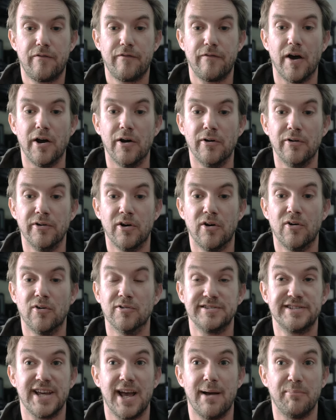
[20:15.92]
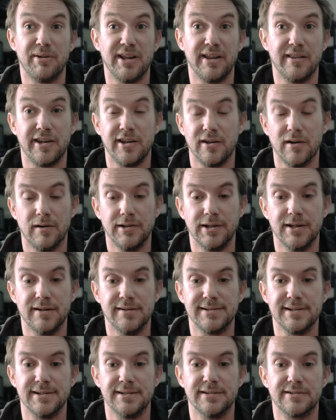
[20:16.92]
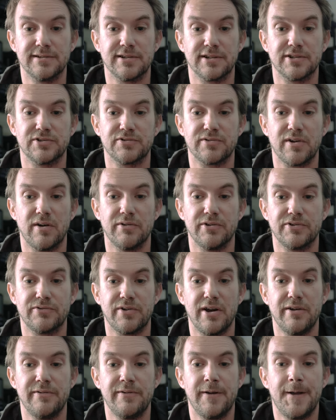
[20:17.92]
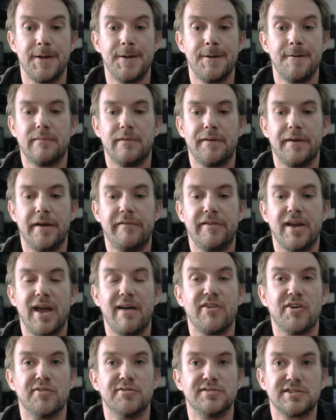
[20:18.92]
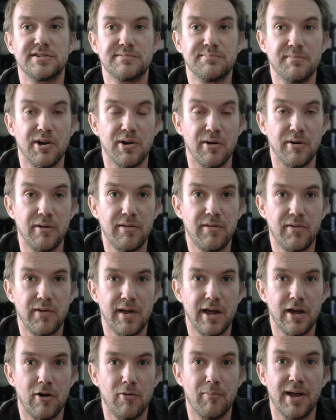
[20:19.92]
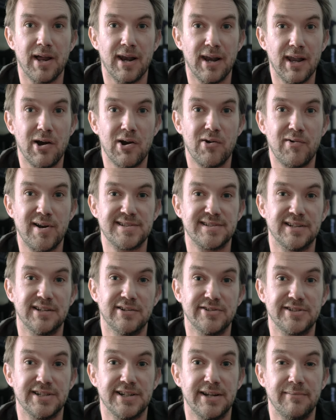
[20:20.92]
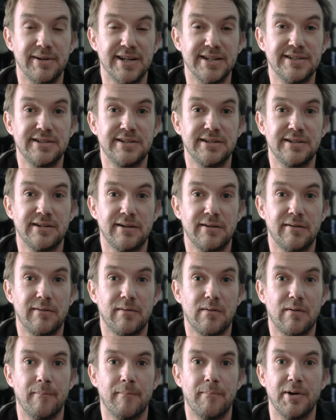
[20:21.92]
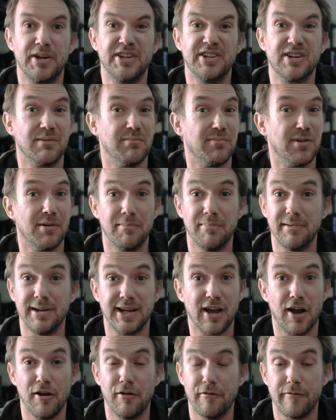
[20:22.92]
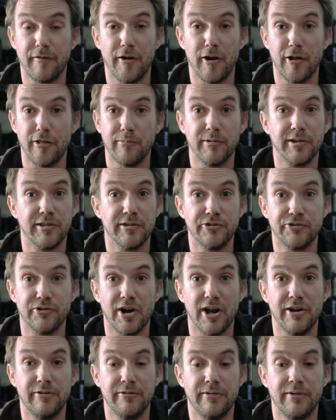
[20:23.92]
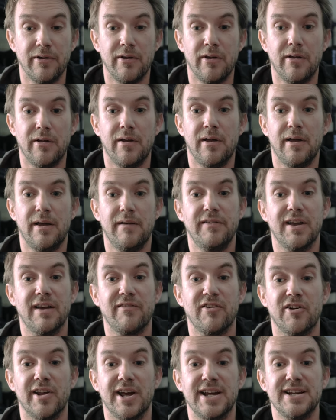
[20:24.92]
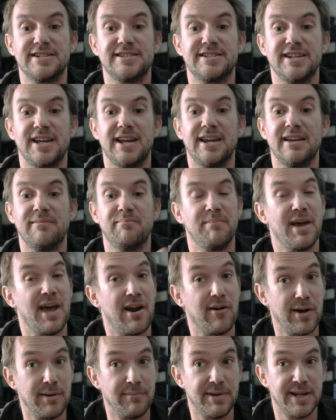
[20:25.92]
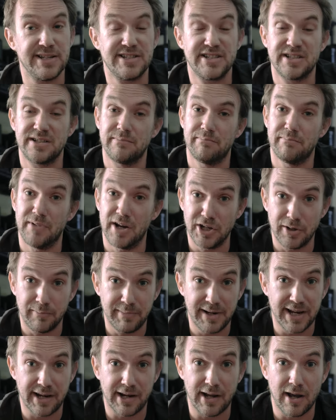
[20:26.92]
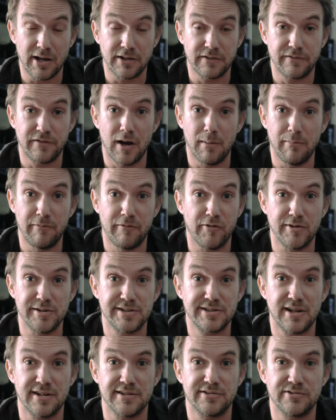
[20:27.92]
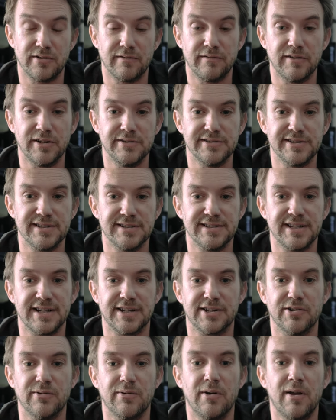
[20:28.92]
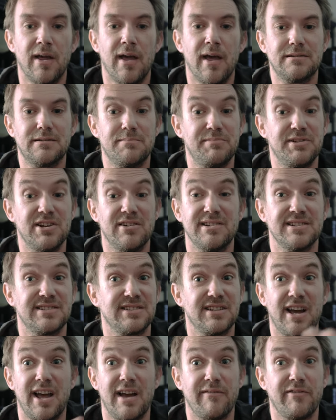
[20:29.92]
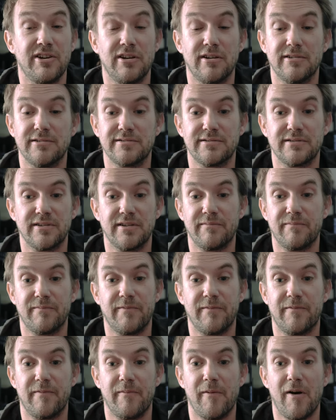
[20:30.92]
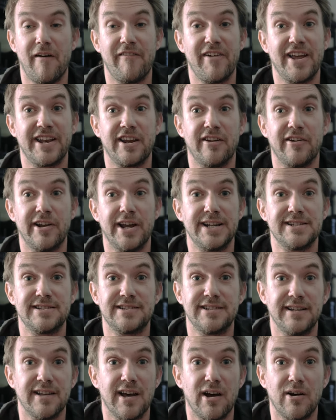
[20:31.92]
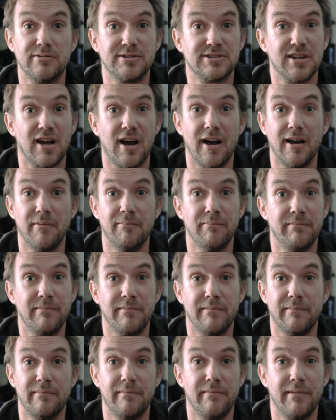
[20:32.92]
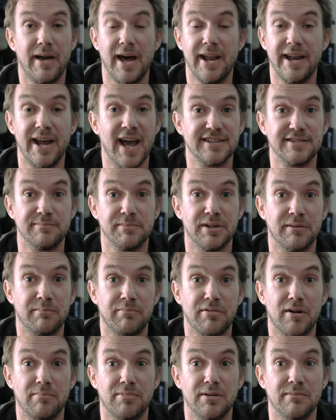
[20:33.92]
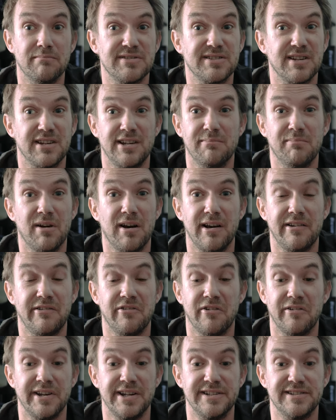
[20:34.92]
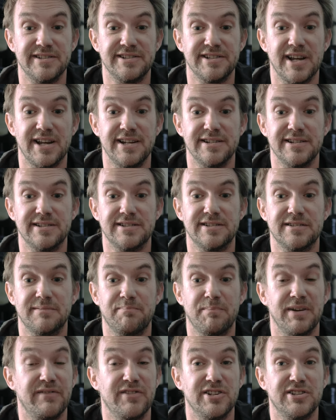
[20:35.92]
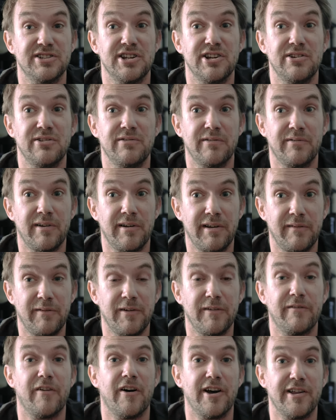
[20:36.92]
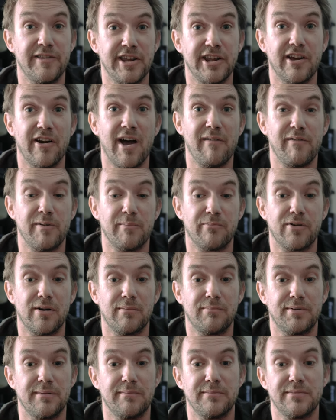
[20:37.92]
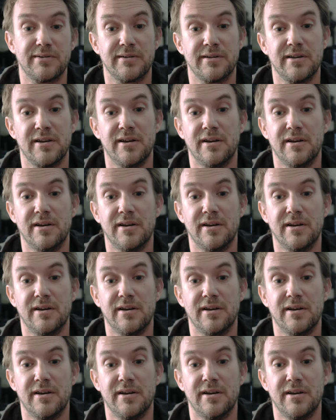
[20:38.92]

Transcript: phone or tablet that you're using to control the drone. If you have it on smooth, it'll be a lower resolution image, but you can probably go further with the drone. If you have it on HD, better image, might not be able to go as far before it starts sort of losing signal. To be honest, I haven't lost, I've had it on HD the whole time and it hasn't been a problem, so you might not need to change it to, but if you do, if you find that you're having problems,